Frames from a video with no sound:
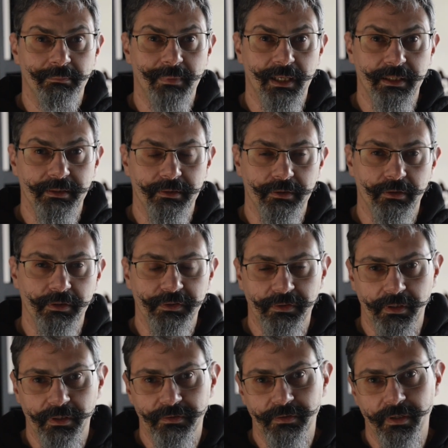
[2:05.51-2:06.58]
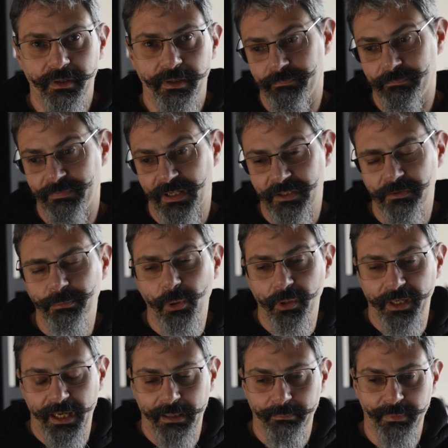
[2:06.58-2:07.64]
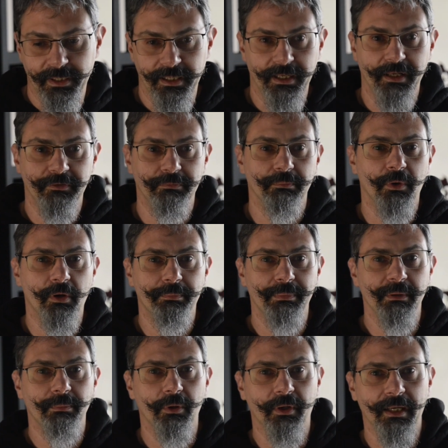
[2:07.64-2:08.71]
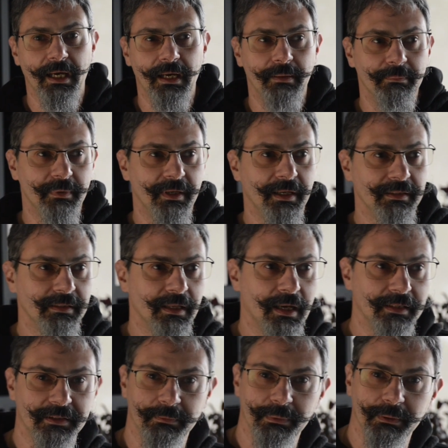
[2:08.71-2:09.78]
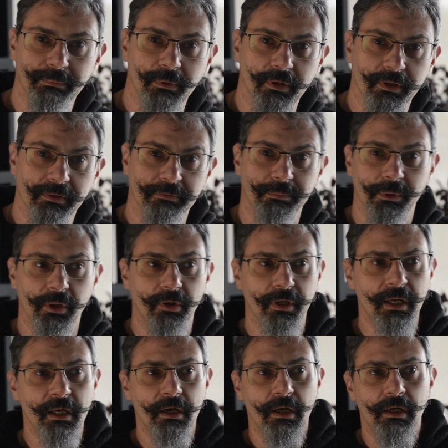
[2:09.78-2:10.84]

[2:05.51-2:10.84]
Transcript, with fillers: but you know it's, it's a flexible number as more people come and other people explore